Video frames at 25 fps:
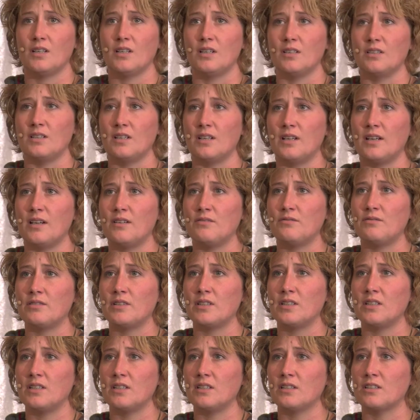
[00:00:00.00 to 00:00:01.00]
And
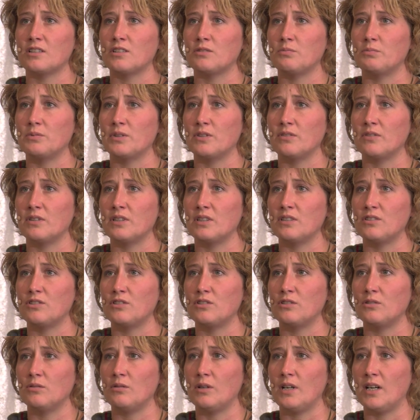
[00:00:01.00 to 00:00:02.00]
every
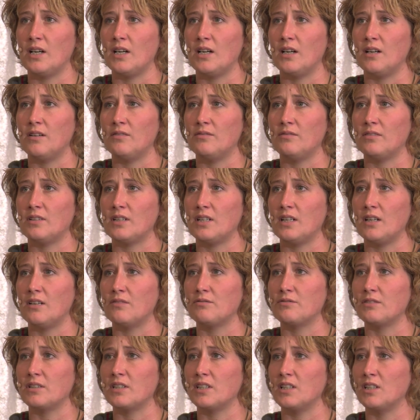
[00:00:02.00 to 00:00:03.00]
experience you have,
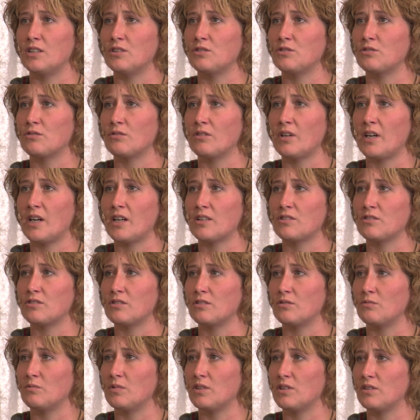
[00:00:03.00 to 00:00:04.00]
every
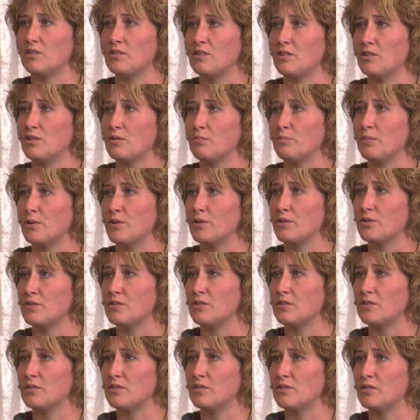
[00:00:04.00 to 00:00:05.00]
interaction with another
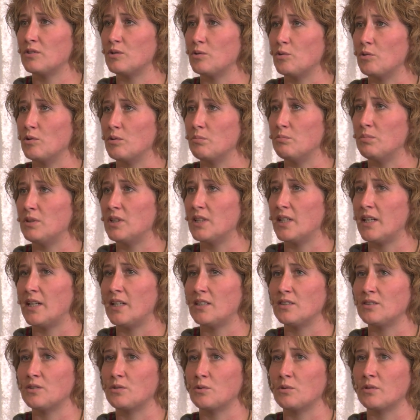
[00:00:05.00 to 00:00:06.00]
person or
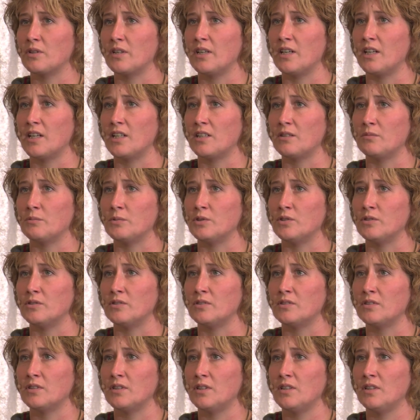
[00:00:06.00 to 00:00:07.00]
plant or animal